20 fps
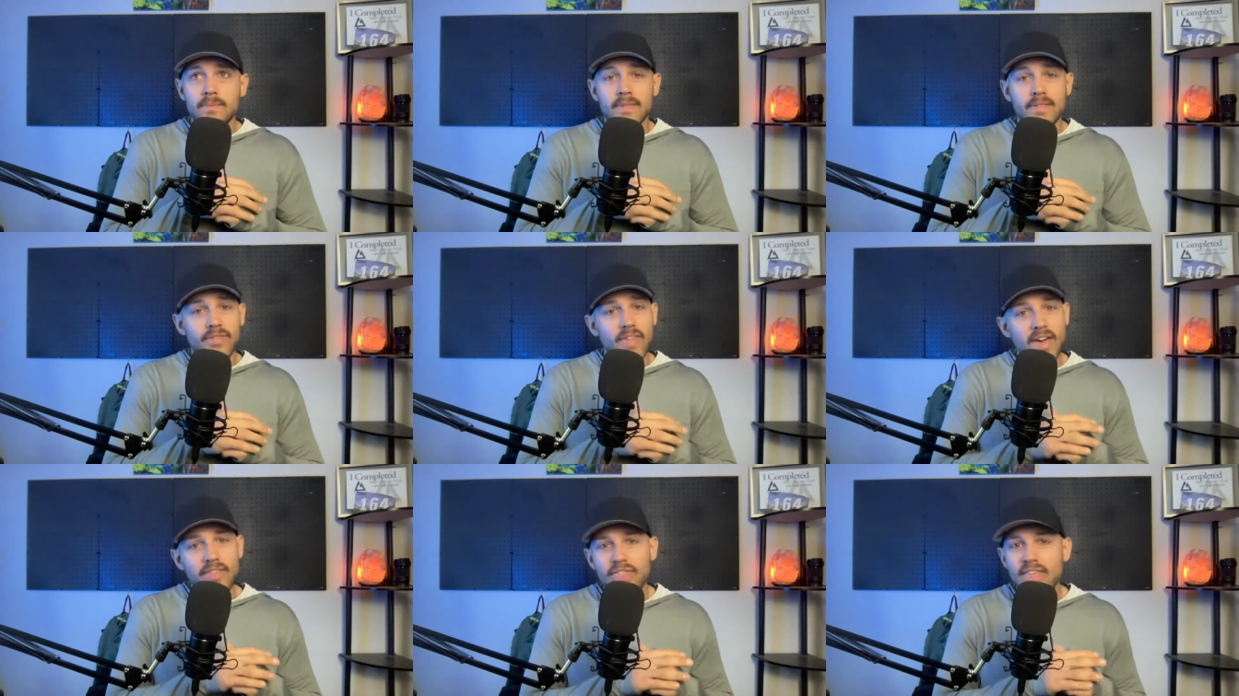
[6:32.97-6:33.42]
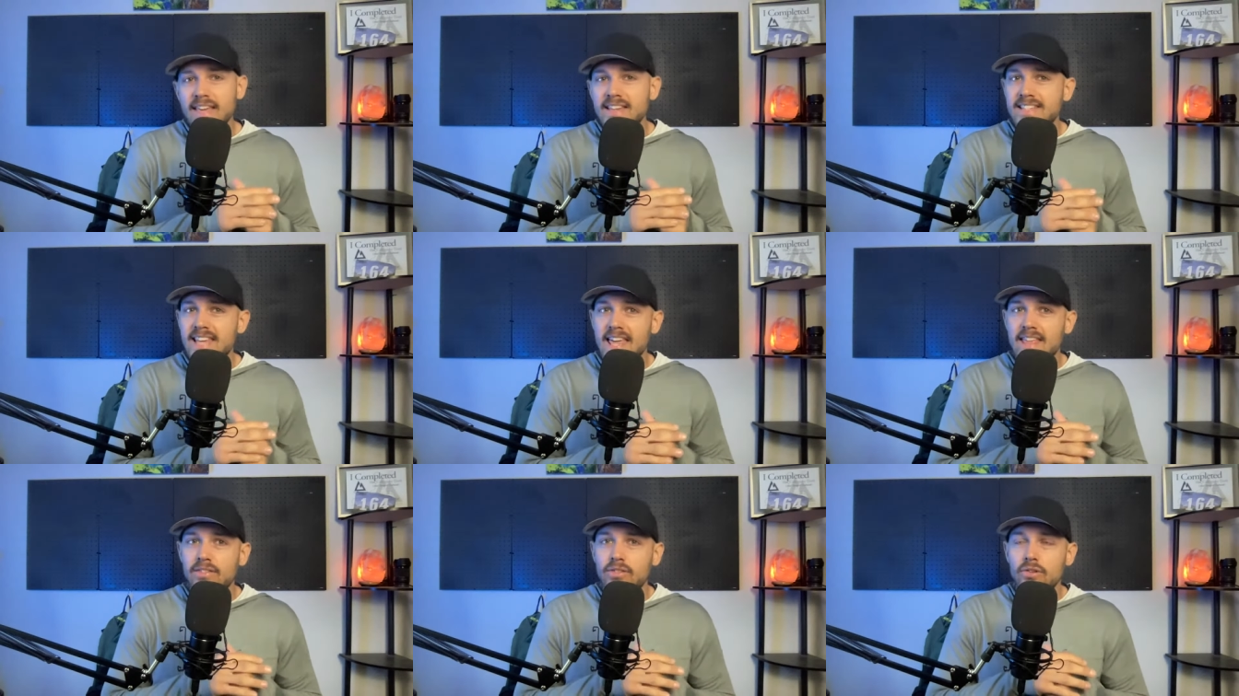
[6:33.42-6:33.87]
that things
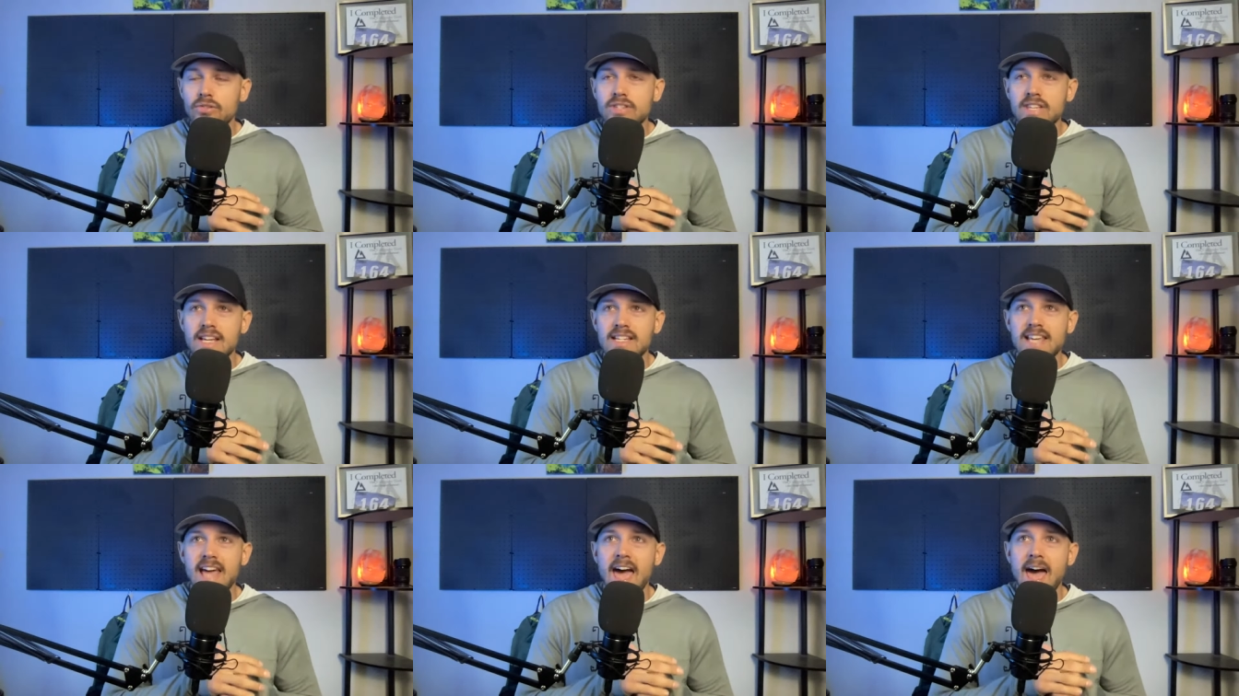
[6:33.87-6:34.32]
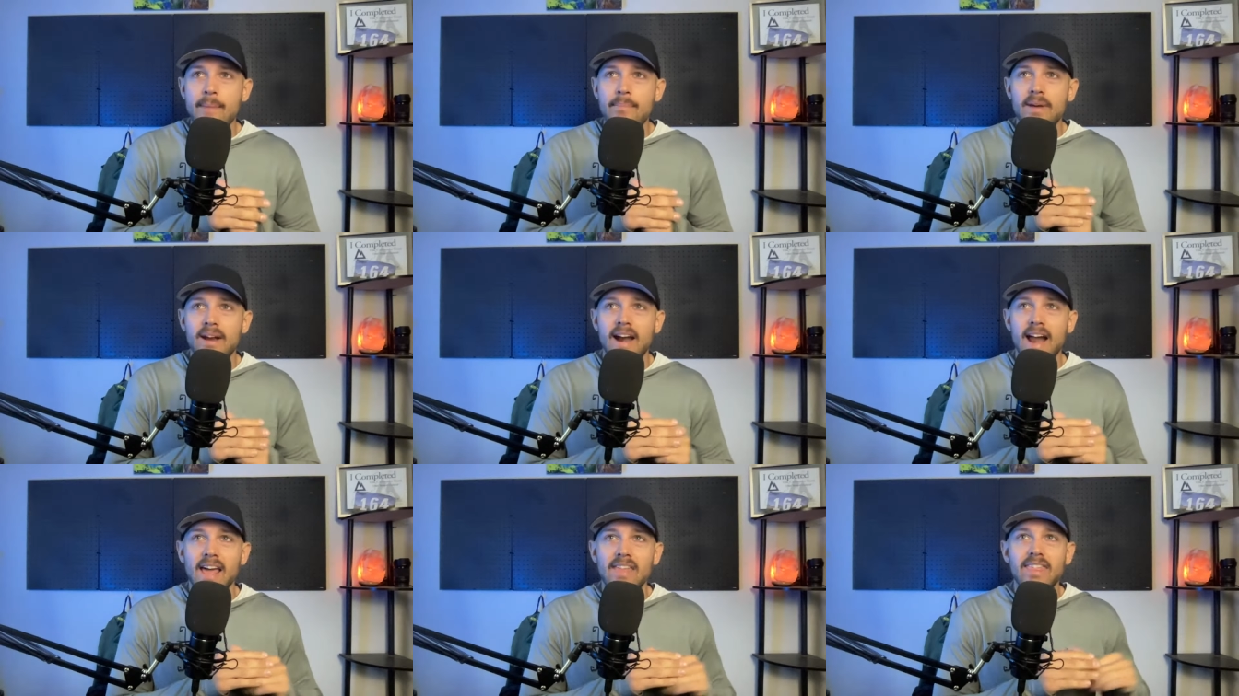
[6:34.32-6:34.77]
those things happen
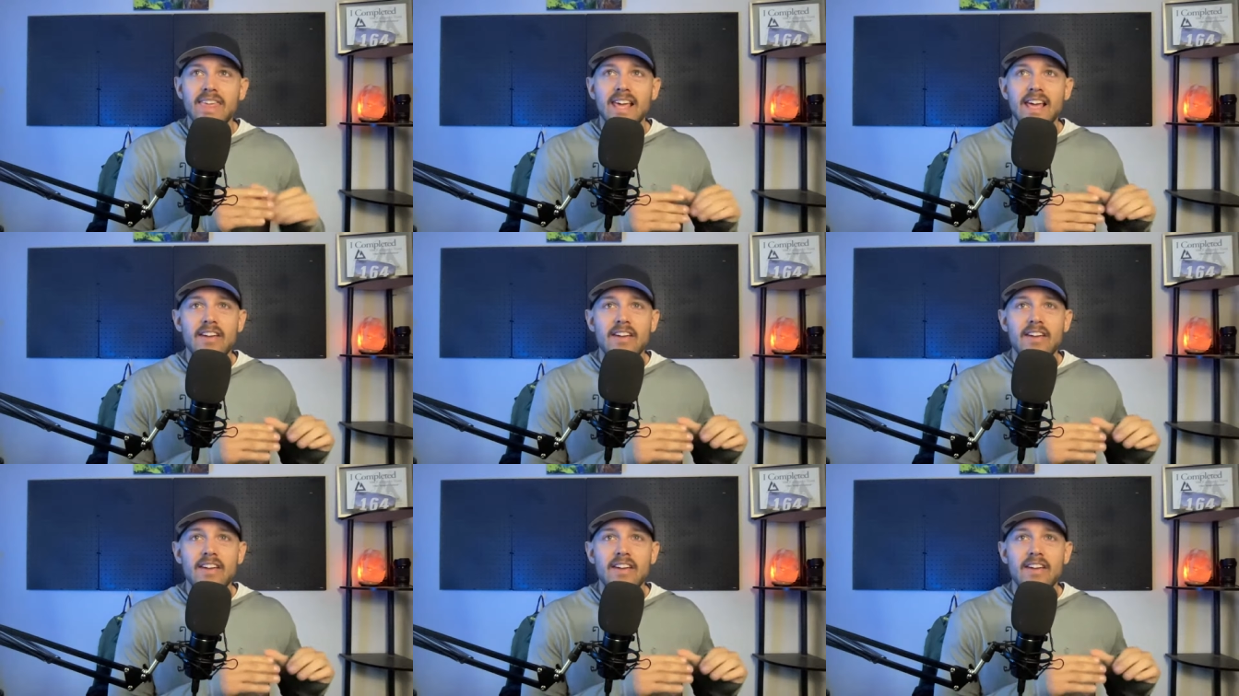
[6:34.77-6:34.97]
and i think